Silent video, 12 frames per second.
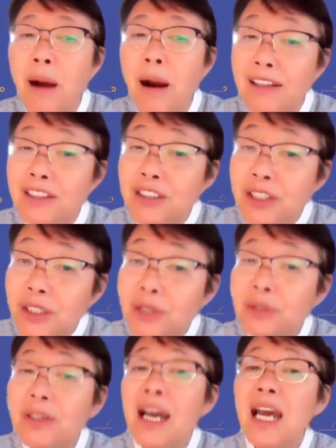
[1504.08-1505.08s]
part
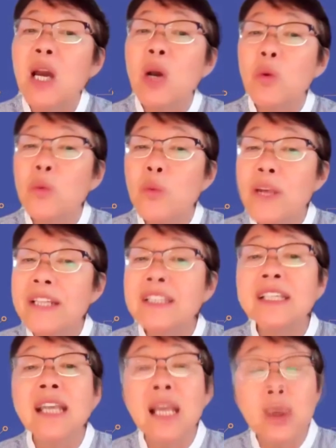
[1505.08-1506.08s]
2,
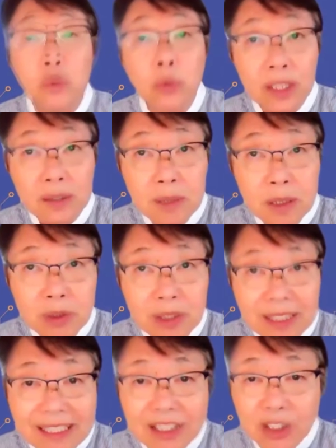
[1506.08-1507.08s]
which will be
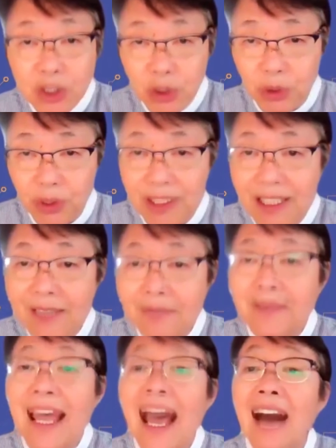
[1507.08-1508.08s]
released shortly,
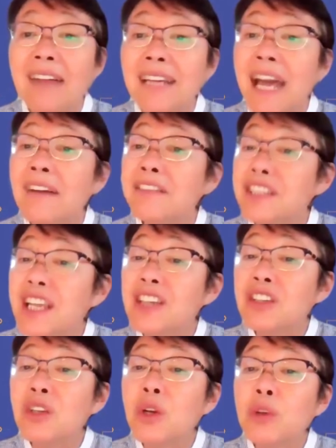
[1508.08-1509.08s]
our
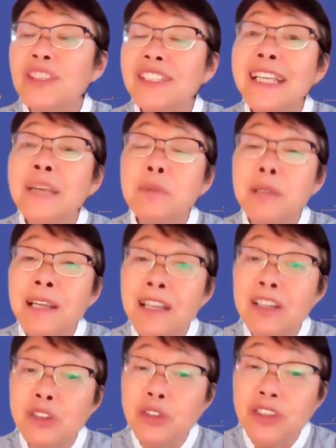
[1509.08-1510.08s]
conversation goes deeper
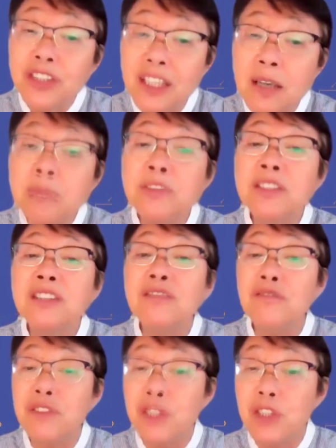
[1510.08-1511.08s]
into Jim's
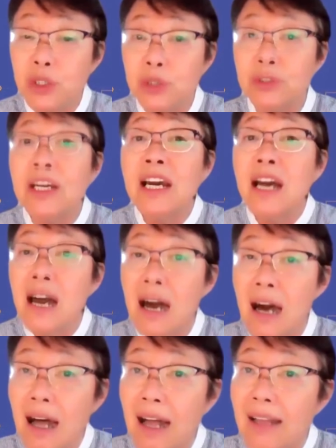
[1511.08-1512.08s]
view
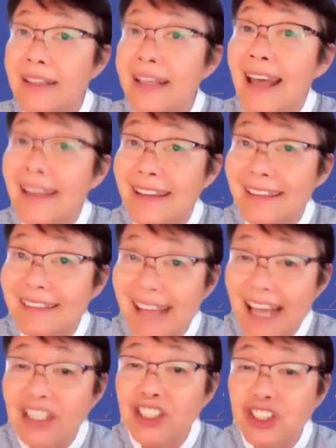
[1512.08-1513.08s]
on the
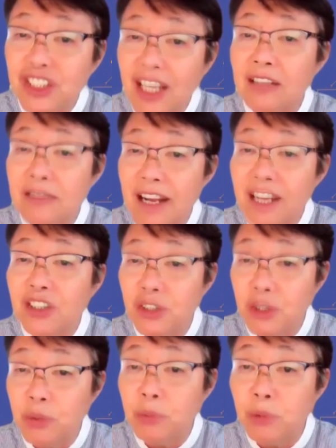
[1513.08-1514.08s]
next
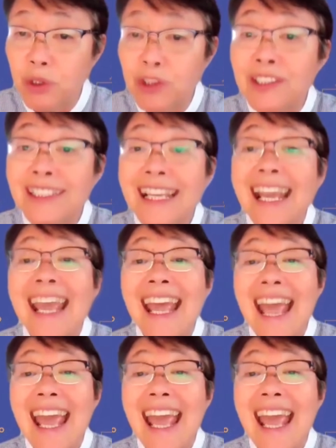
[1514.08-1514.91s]
generation computers